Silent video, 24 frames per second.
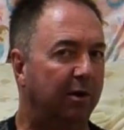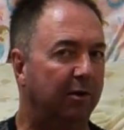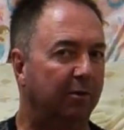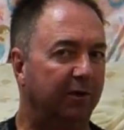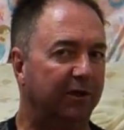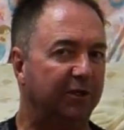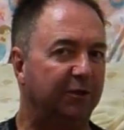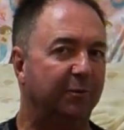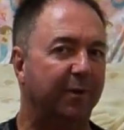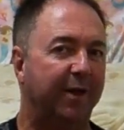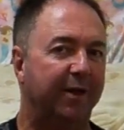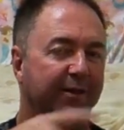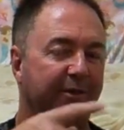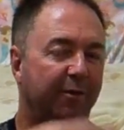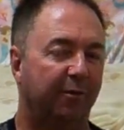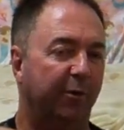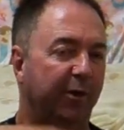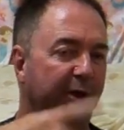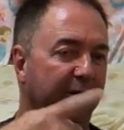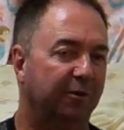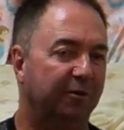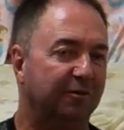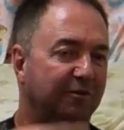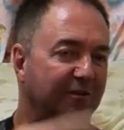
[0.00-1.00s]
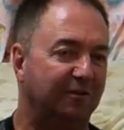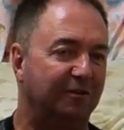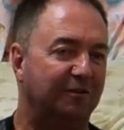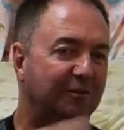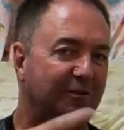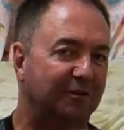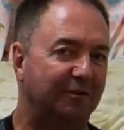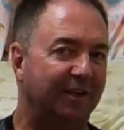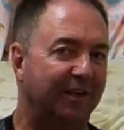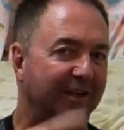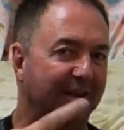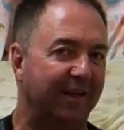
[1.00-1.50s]
which meant the wheel was
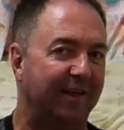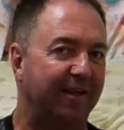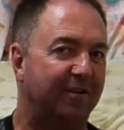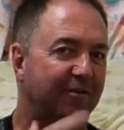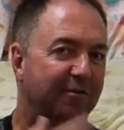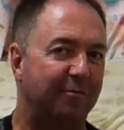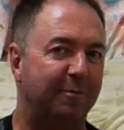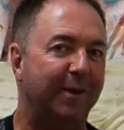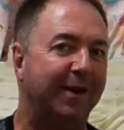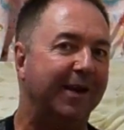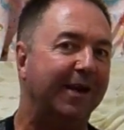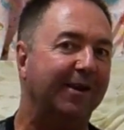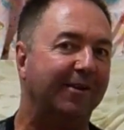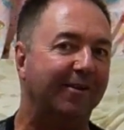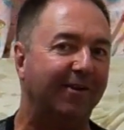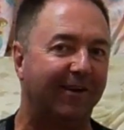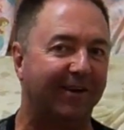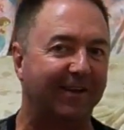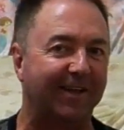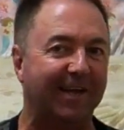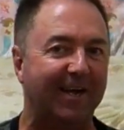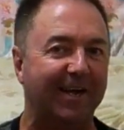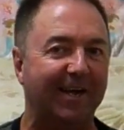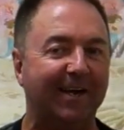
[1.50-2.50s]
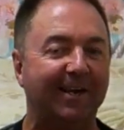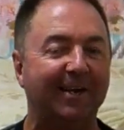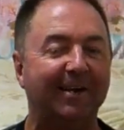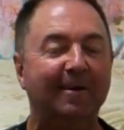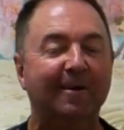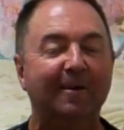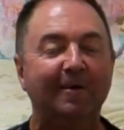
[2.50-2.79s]
just sitting there spinning like that.